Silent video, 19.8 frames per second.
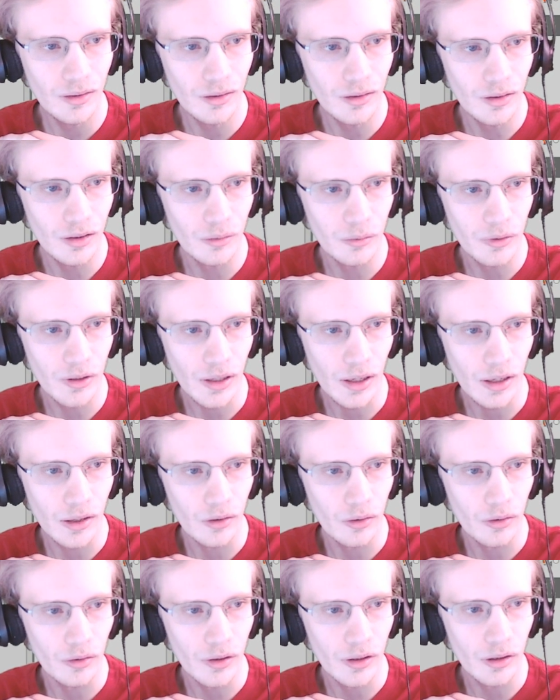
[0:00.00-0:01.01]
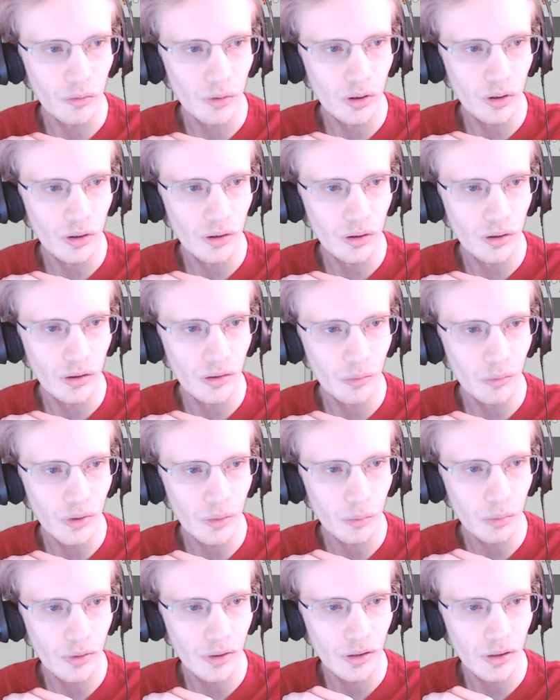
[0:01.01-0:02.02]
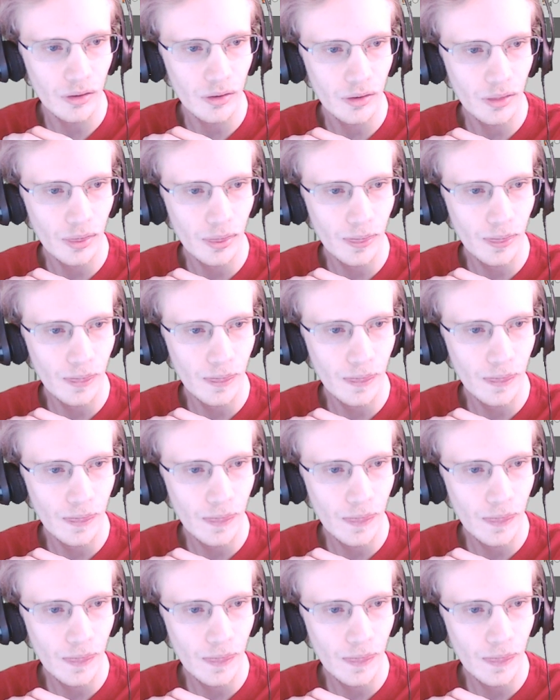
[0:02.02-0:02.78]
that we had earlier. Where did we put it? I